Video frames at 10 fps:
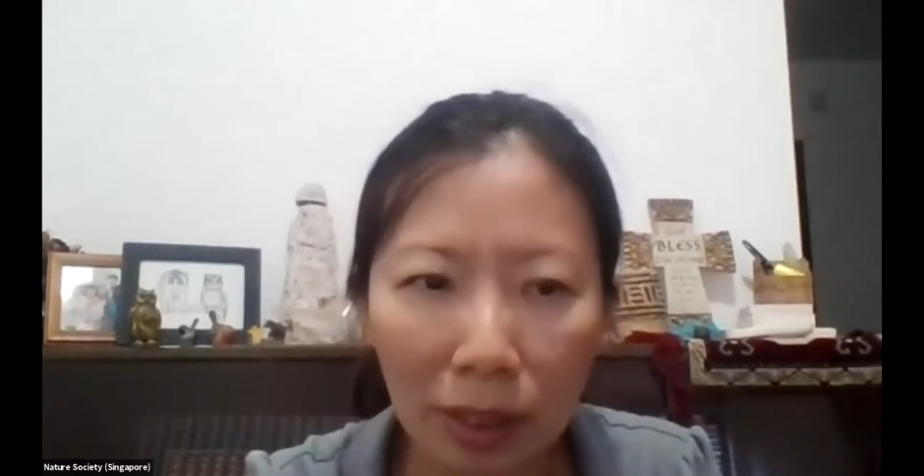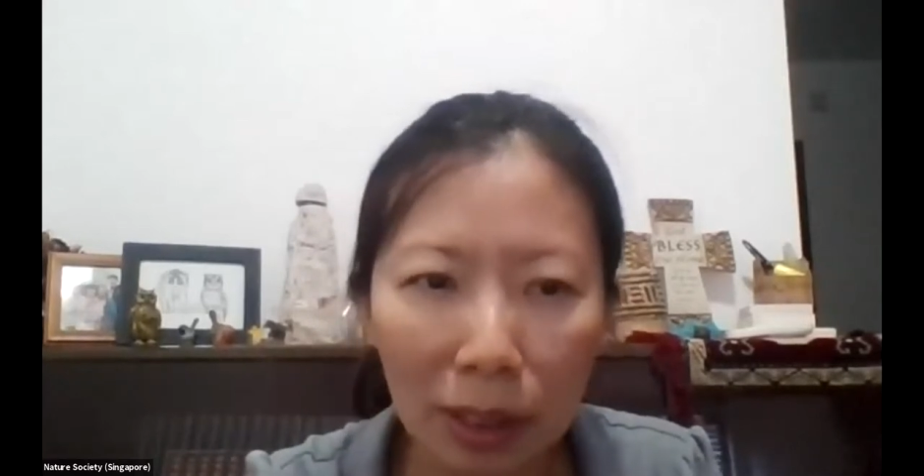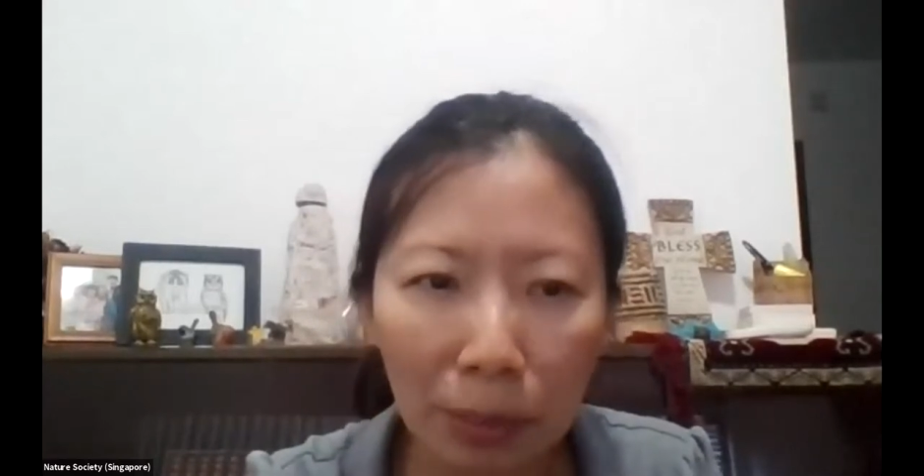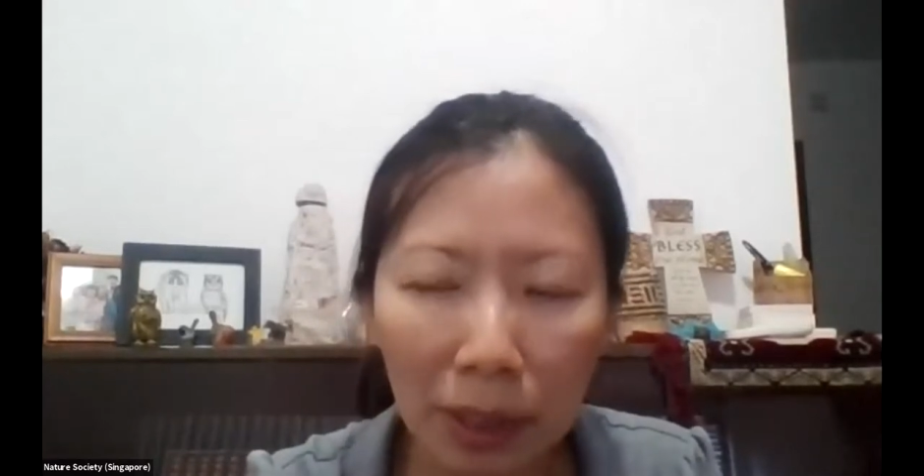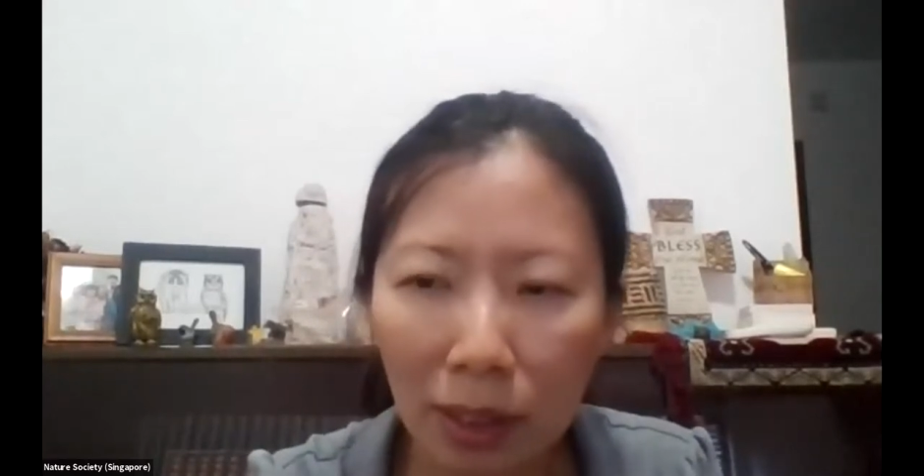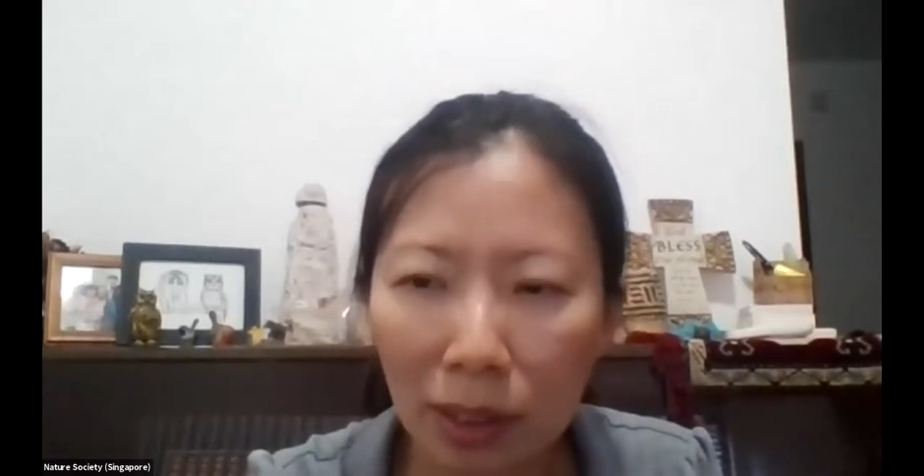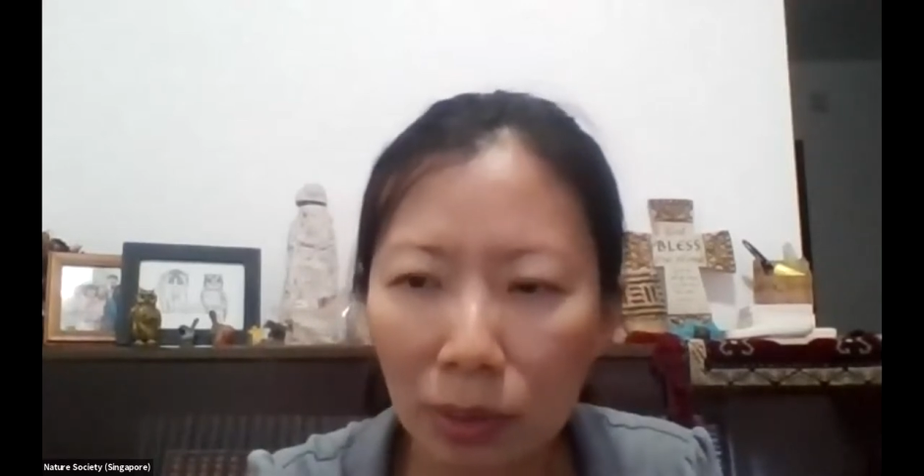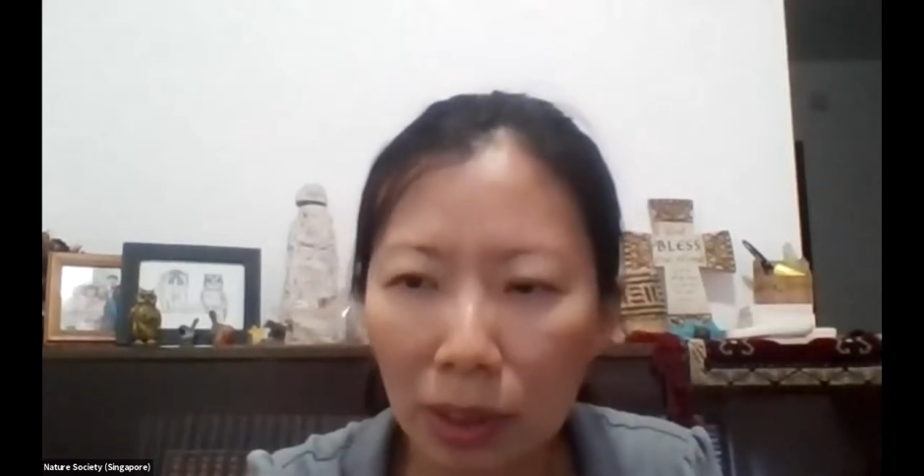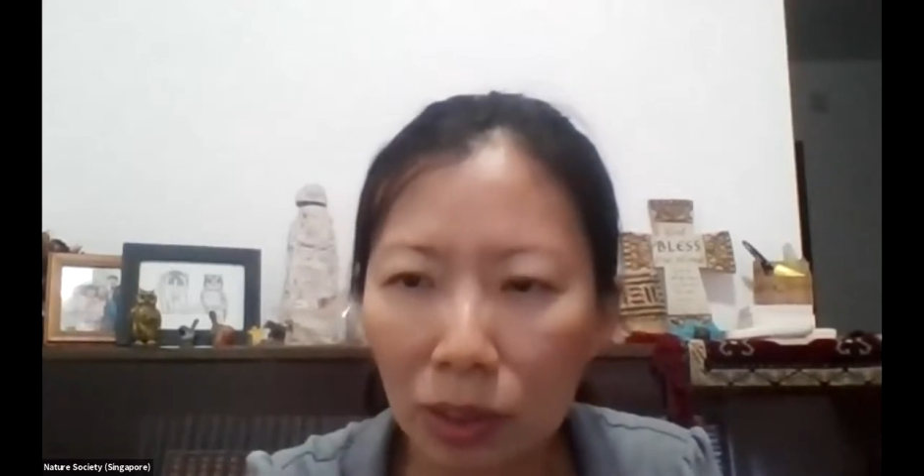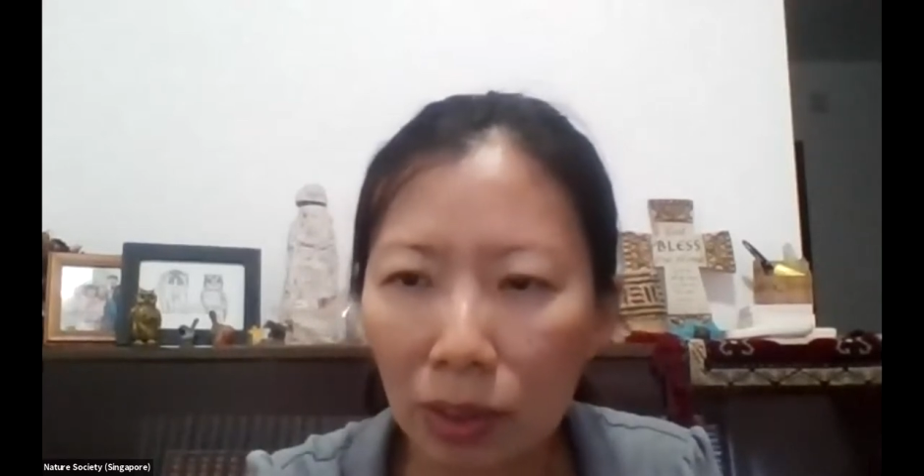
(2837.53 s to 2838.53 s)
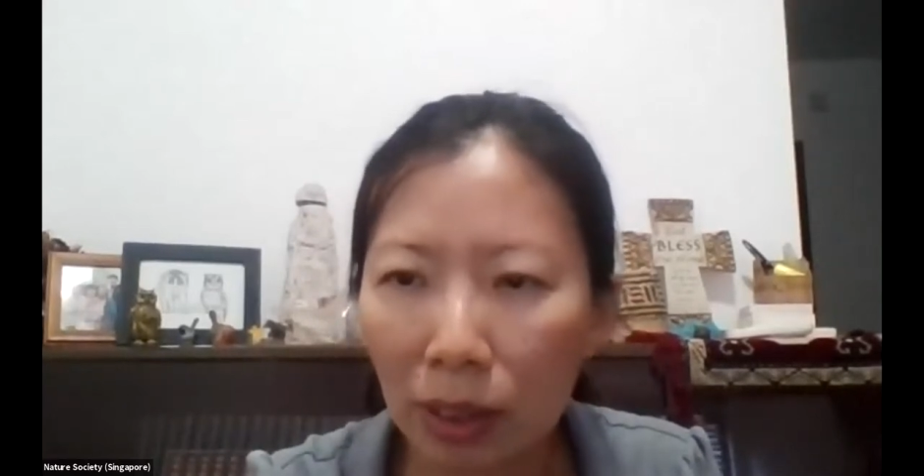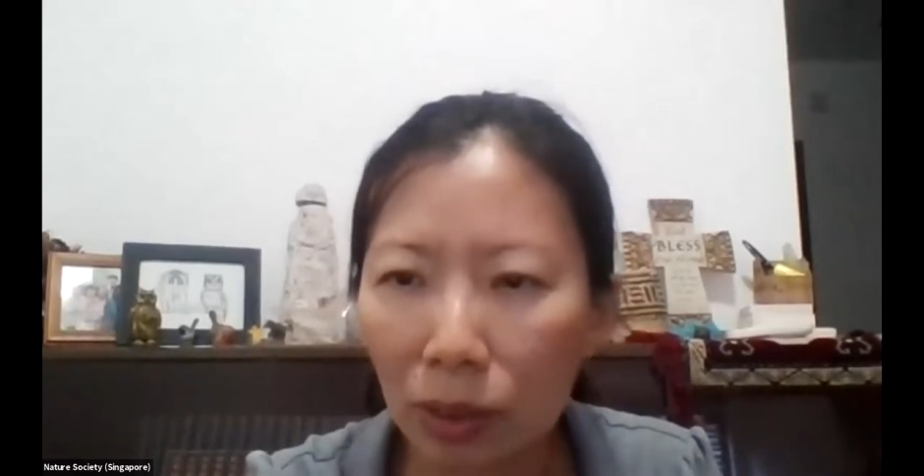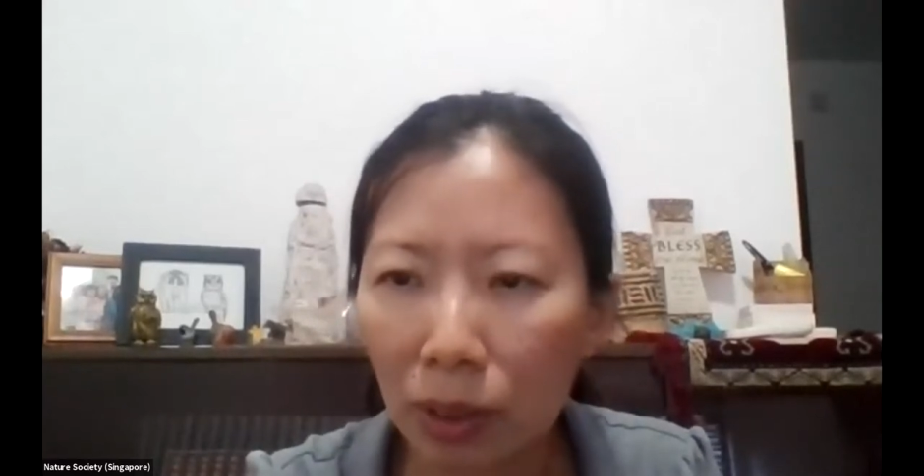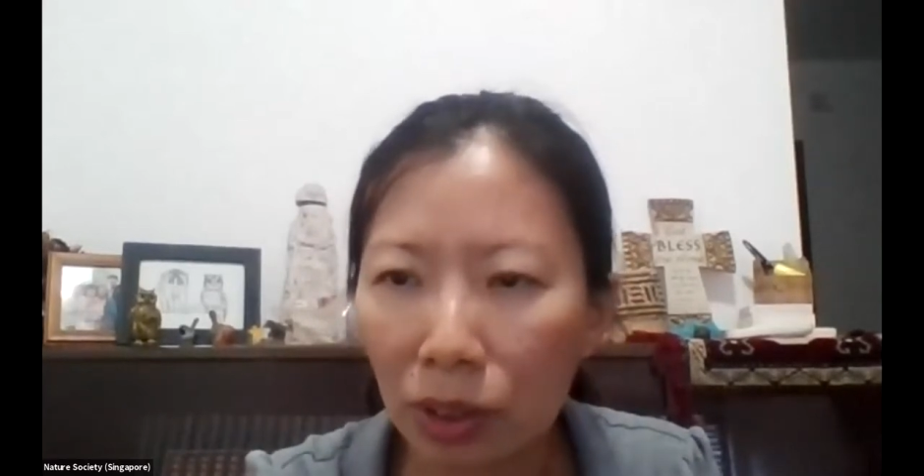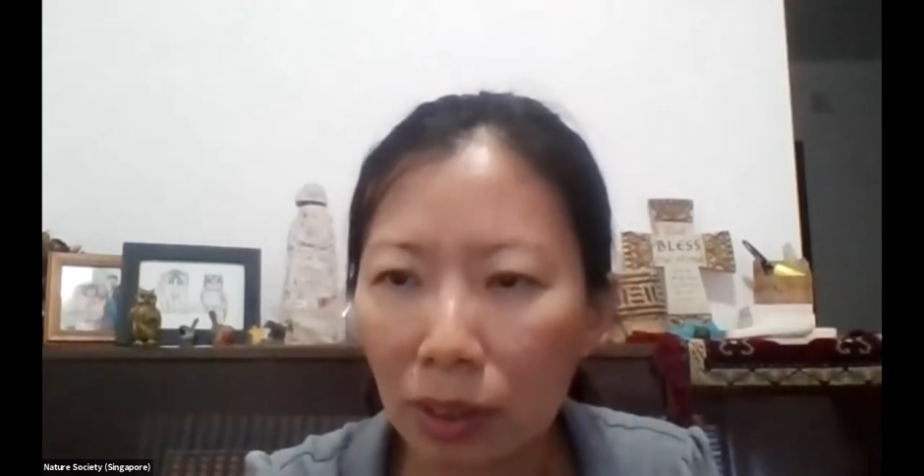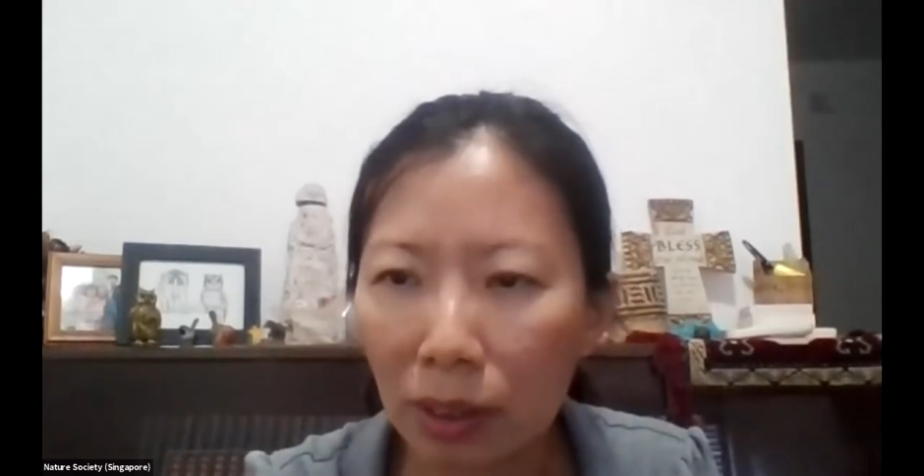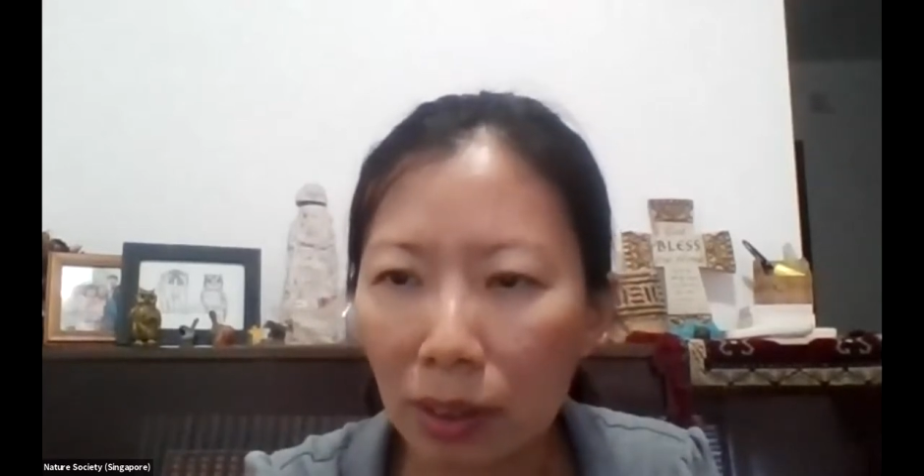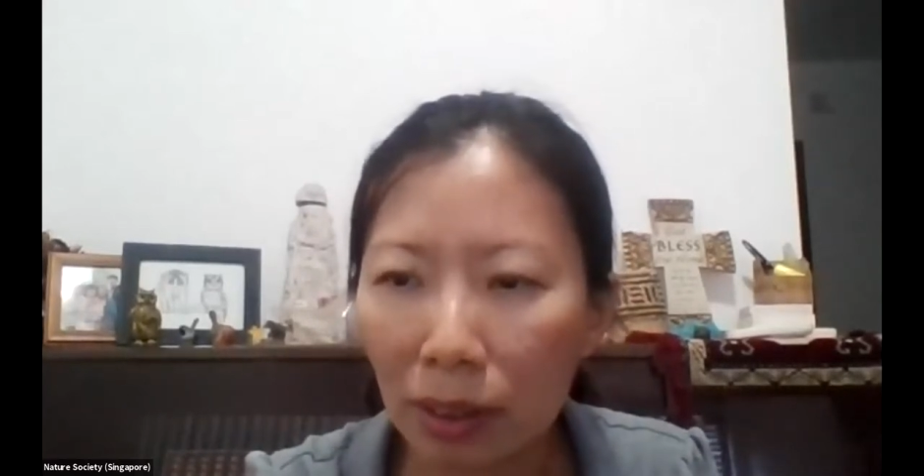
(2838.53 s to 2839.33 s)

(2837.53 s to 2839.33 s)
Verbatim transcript: Anybody else wants to ask a question?